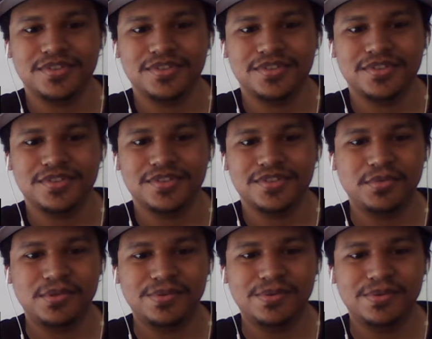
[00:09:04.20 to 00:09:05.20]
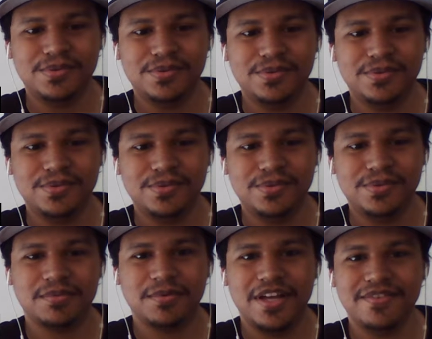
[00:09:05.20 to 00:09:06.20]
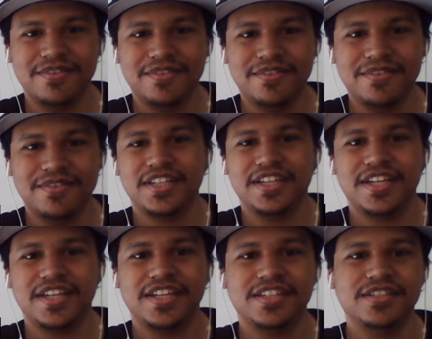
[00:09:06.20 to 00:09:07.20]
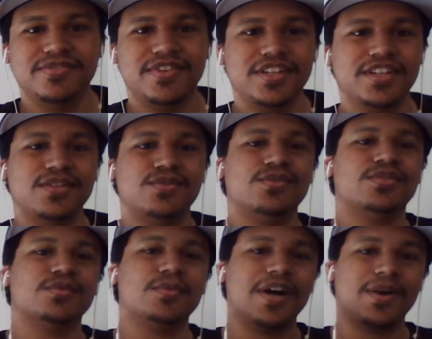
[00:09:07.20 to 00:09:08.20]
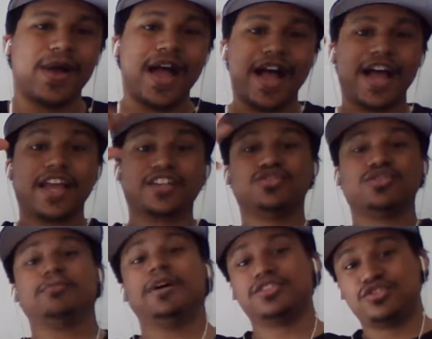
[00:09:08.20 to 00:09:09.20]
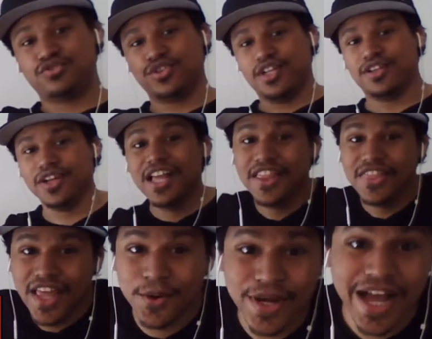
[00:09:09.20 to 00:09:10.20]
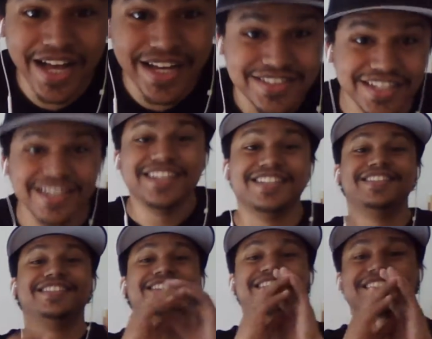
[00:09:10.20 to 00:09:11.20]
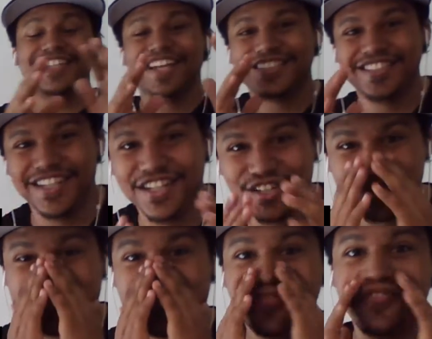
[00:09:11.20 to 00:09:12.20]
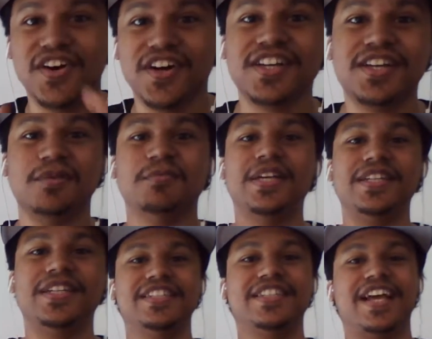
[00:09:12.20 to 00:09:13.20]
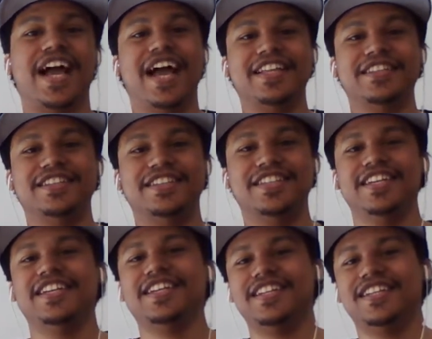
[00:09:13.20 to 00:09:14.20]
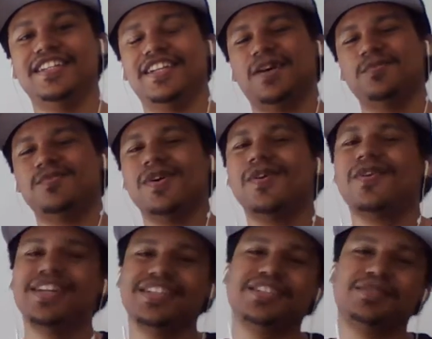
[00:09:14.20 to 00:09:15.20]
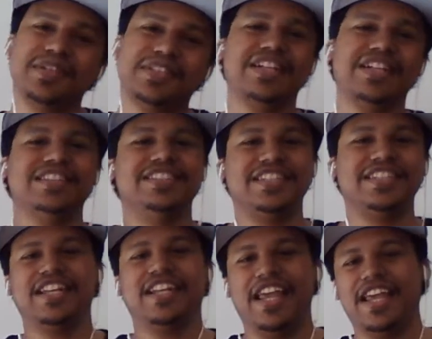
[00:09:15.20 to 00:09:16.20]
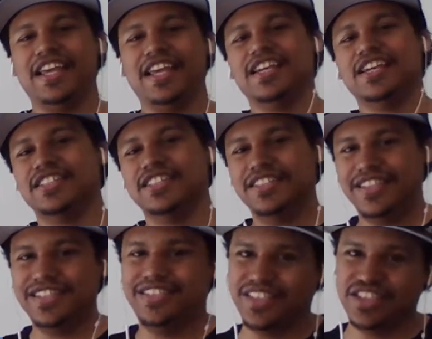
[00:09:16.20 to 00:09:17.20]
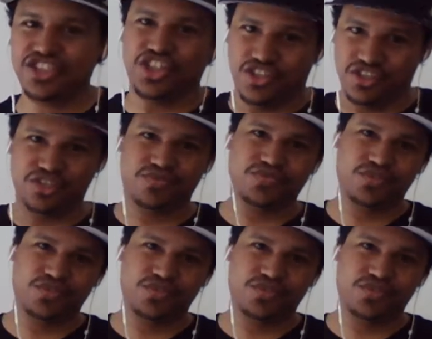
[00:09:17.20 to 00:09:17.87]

gonna put it on mute like always. I'm gonna have it playing in the fucking corner while I talk about the trailer. Now, guys, this shit looks fucking amazing. I did it. Well, I expected us to get a decent chunk of